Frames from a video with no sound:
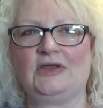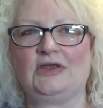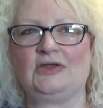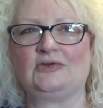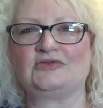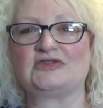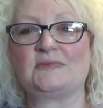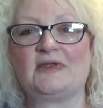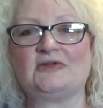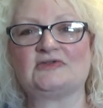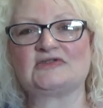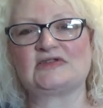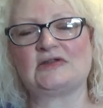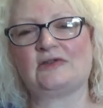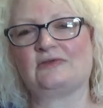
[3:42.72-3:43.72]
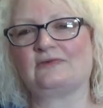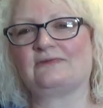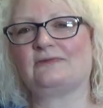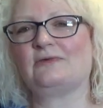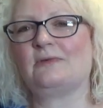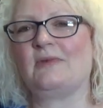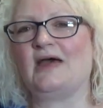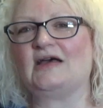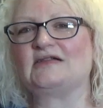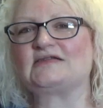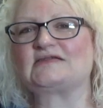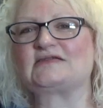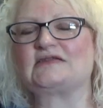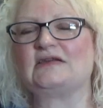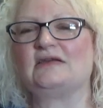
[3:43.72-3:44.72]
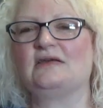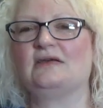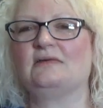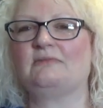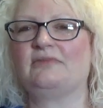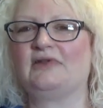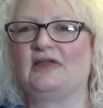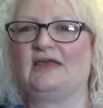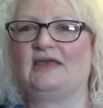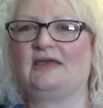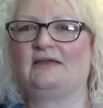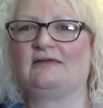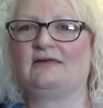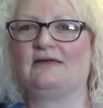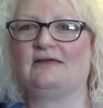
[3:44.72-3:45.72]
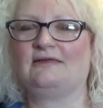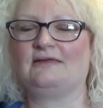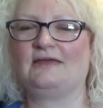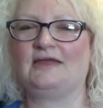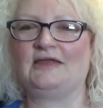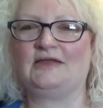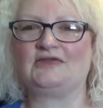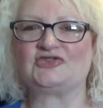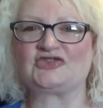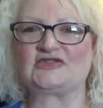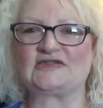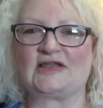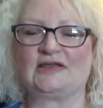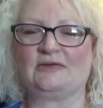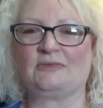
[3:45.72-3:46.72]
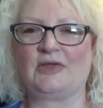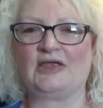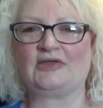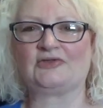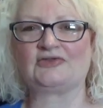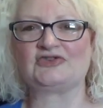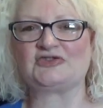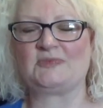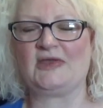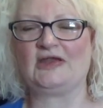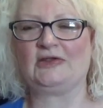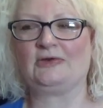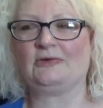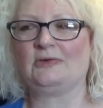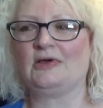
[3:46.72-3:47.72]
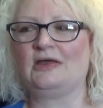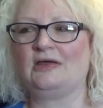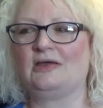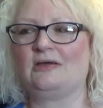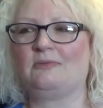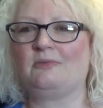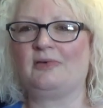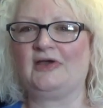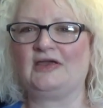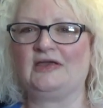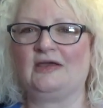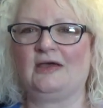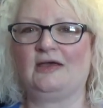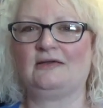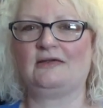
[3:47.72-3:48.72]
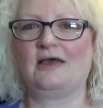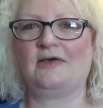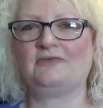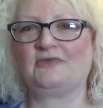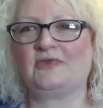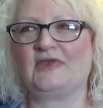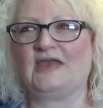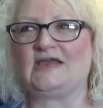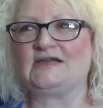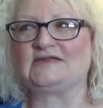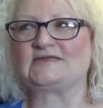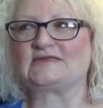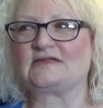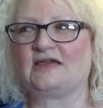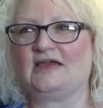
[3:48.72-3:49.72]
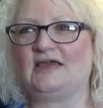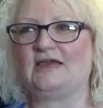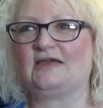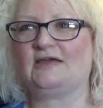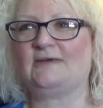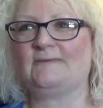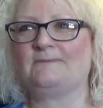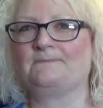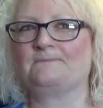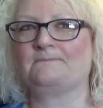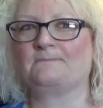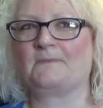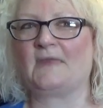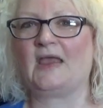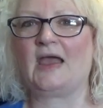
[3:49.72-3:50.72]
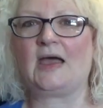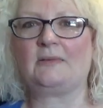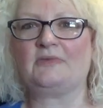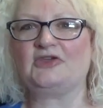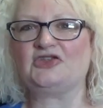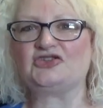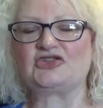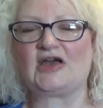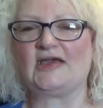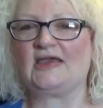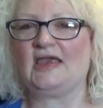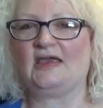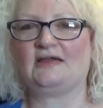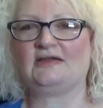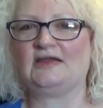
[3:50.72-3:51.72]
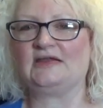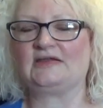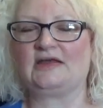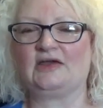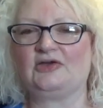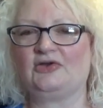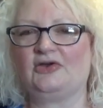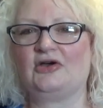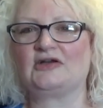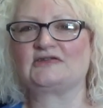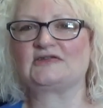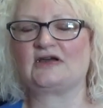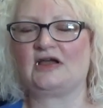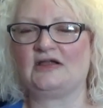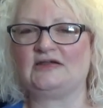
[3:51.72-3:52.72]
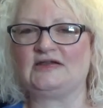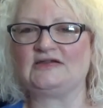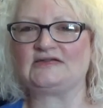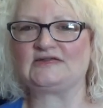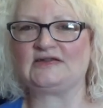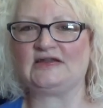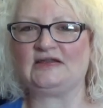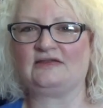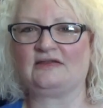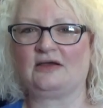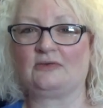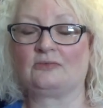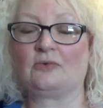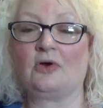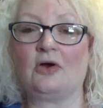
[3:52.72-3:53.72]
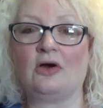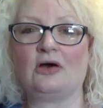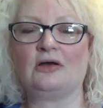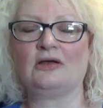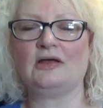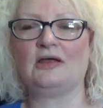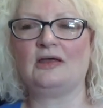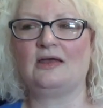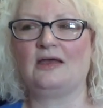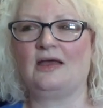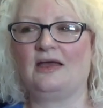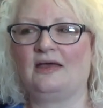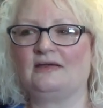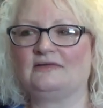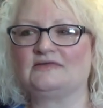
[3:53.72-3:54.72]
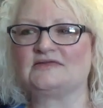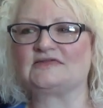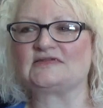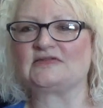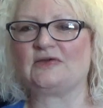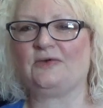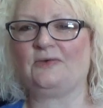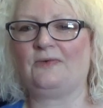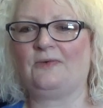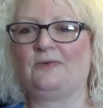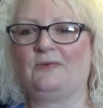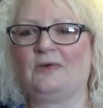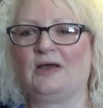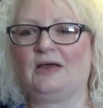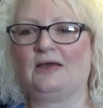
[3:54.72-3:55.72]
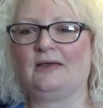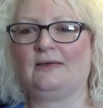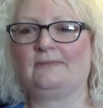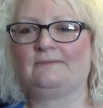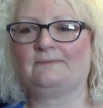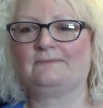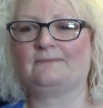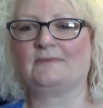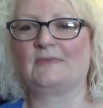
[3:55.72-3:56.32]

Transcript: you know tomatoes in other formats, but I cannot eat just like a regular tomato but yet other things like cabbage, I can't eat that cooked, I need to eat that raw. And so, um,